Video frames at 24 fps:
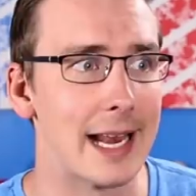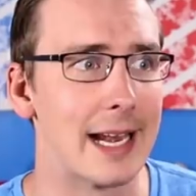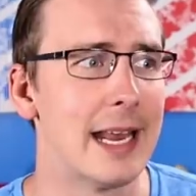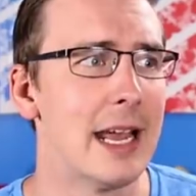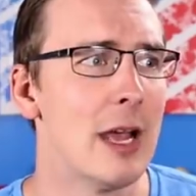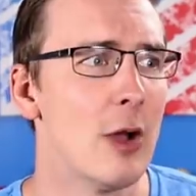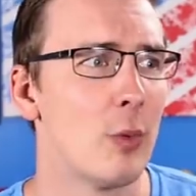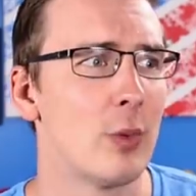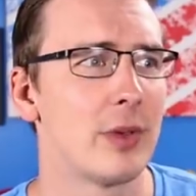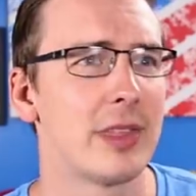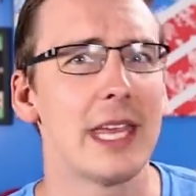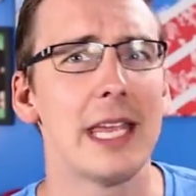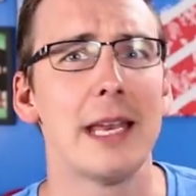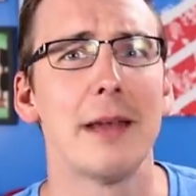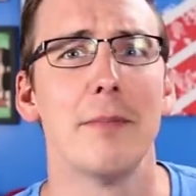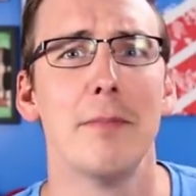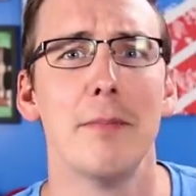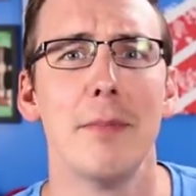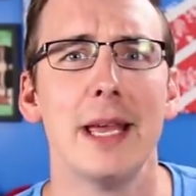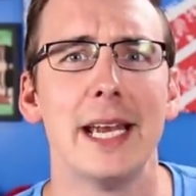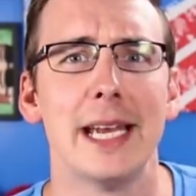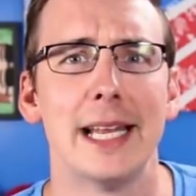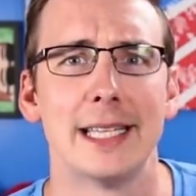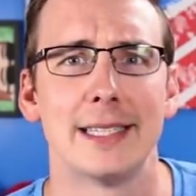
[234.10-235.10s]
and
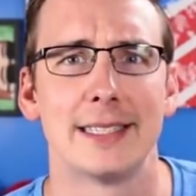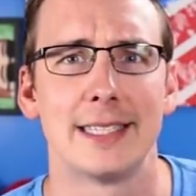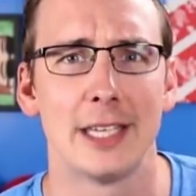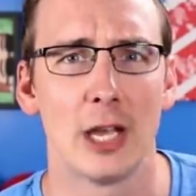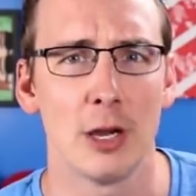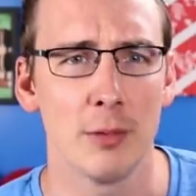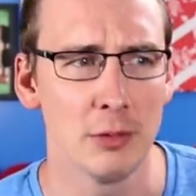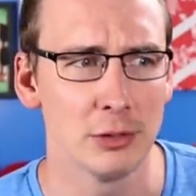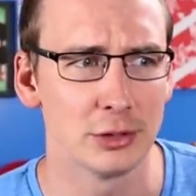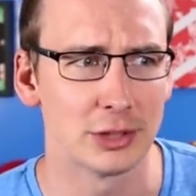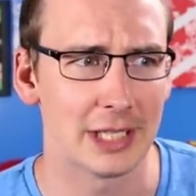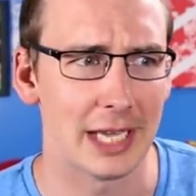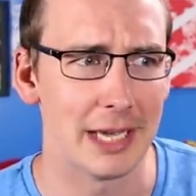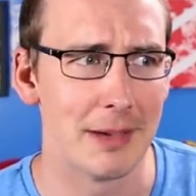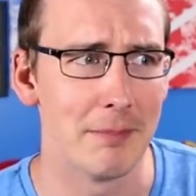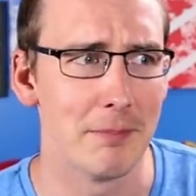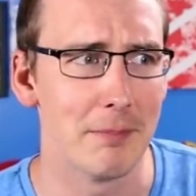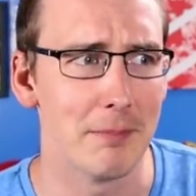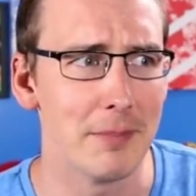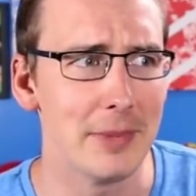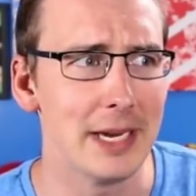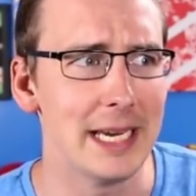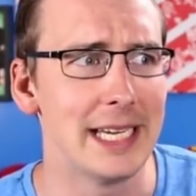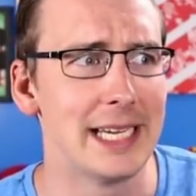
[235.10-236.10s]
within minutes, he almost
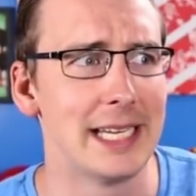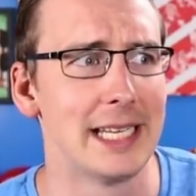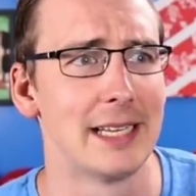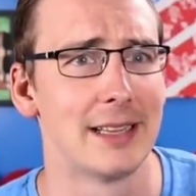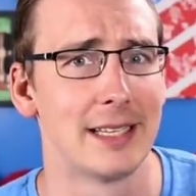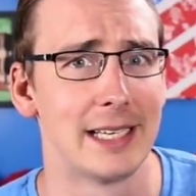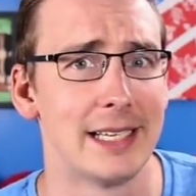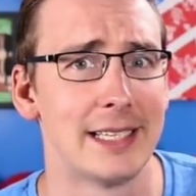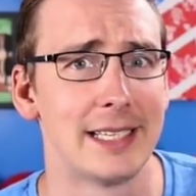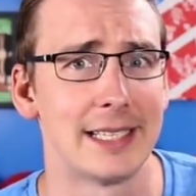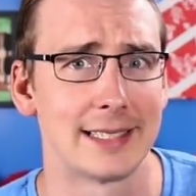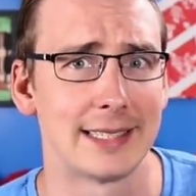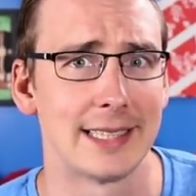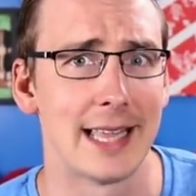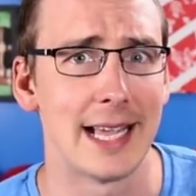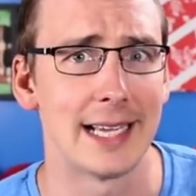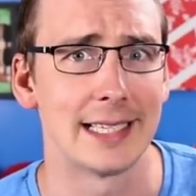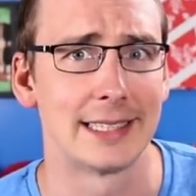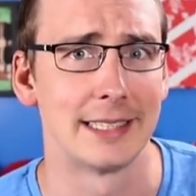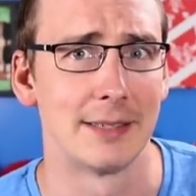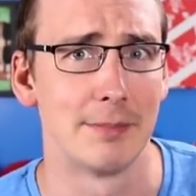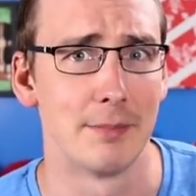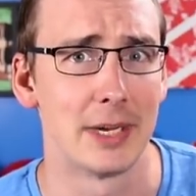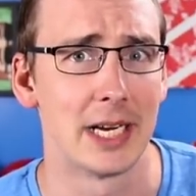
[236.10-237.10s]
immediately
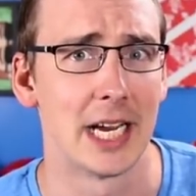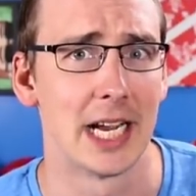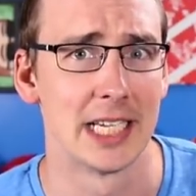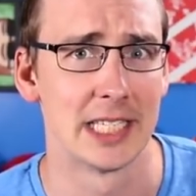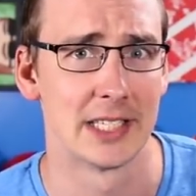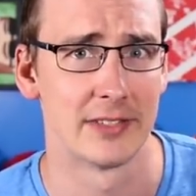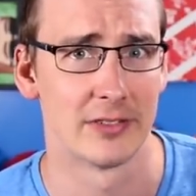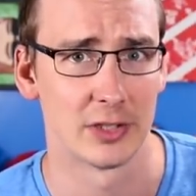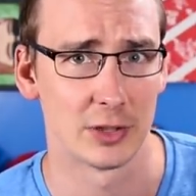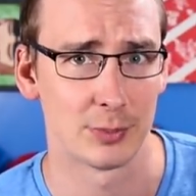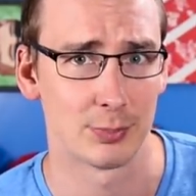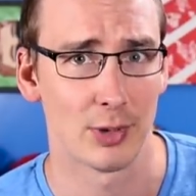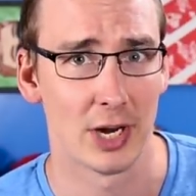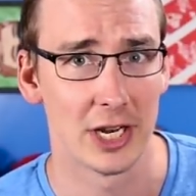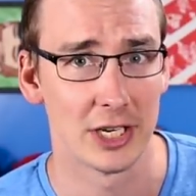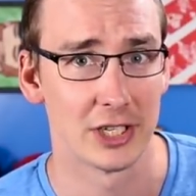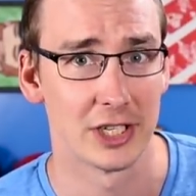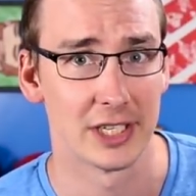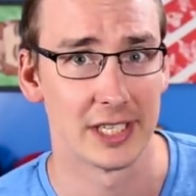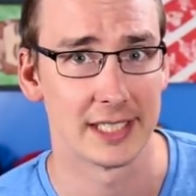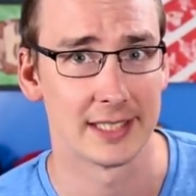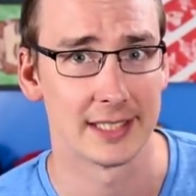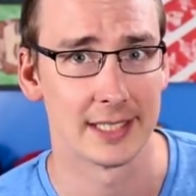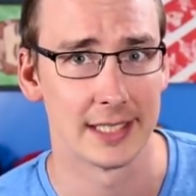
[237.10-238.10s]
dislikes him because of his
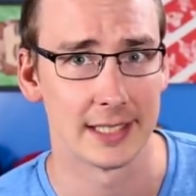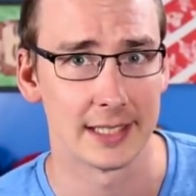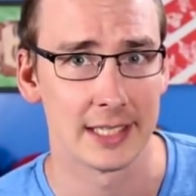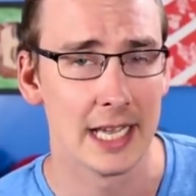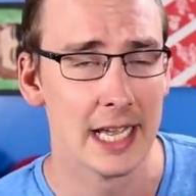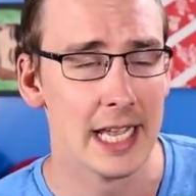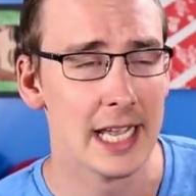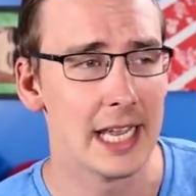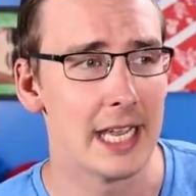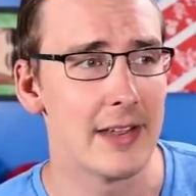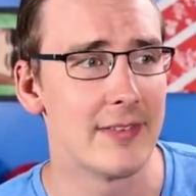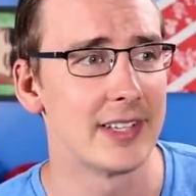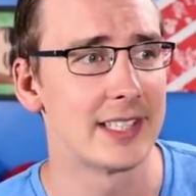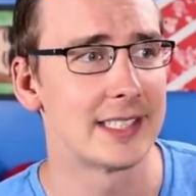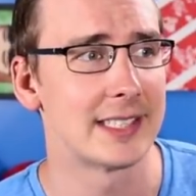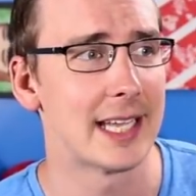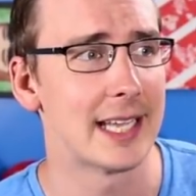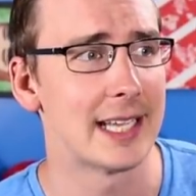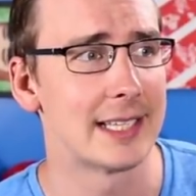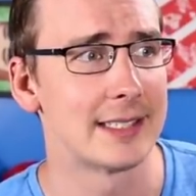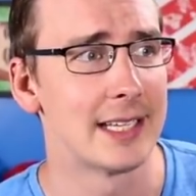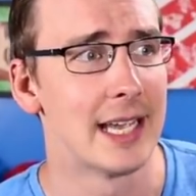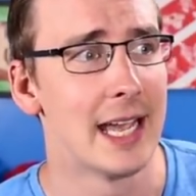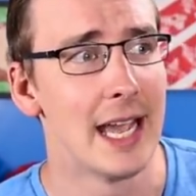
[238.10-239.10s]
prejudices. Even
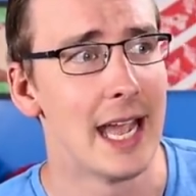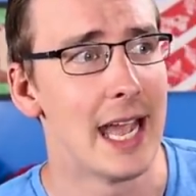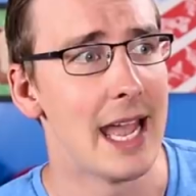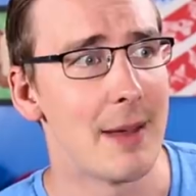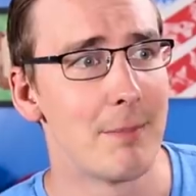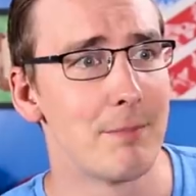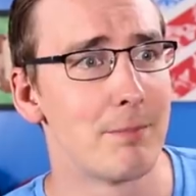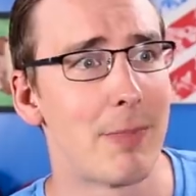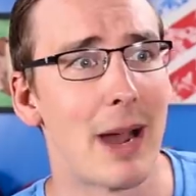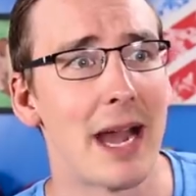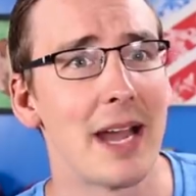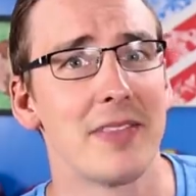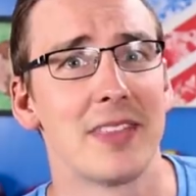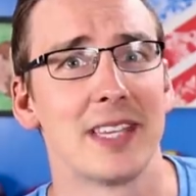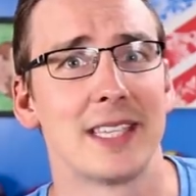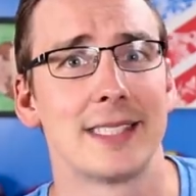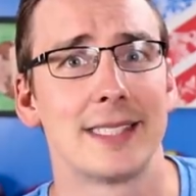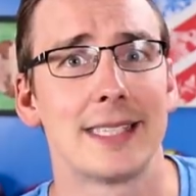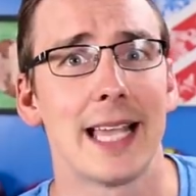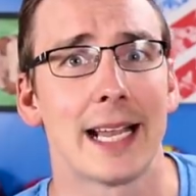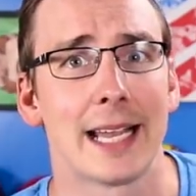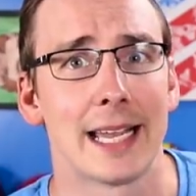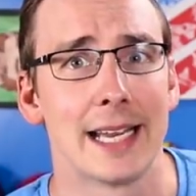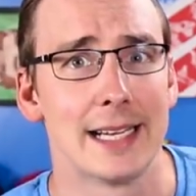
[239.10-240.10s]
says, by the
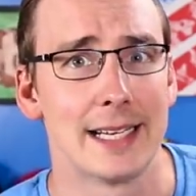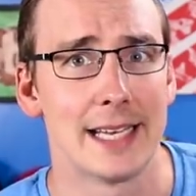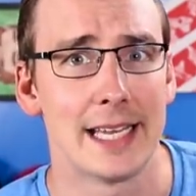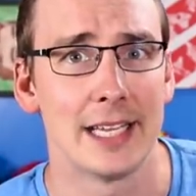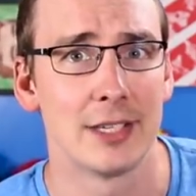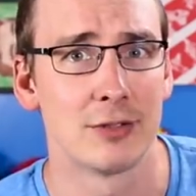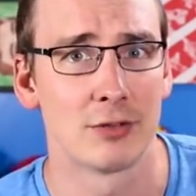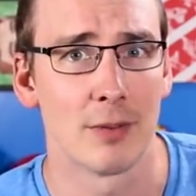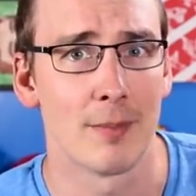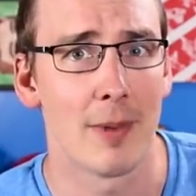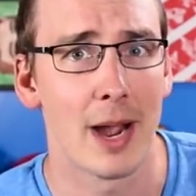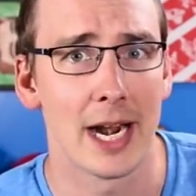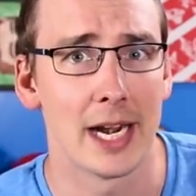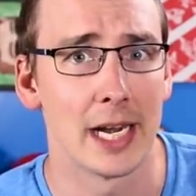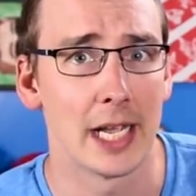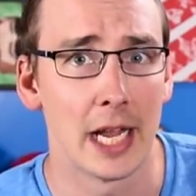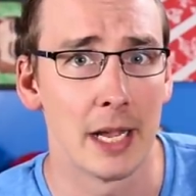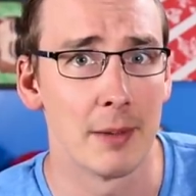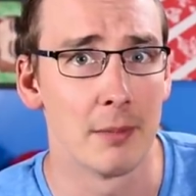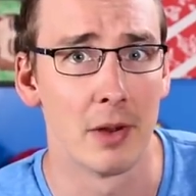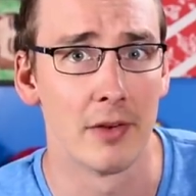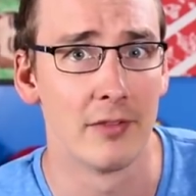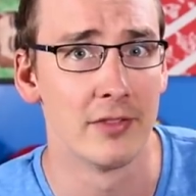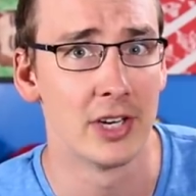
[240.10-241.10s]
second, he's
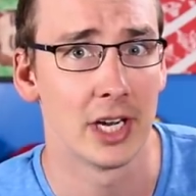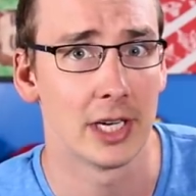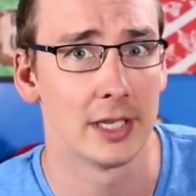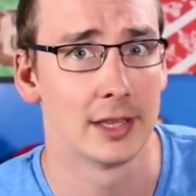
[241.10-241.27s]
reminding him of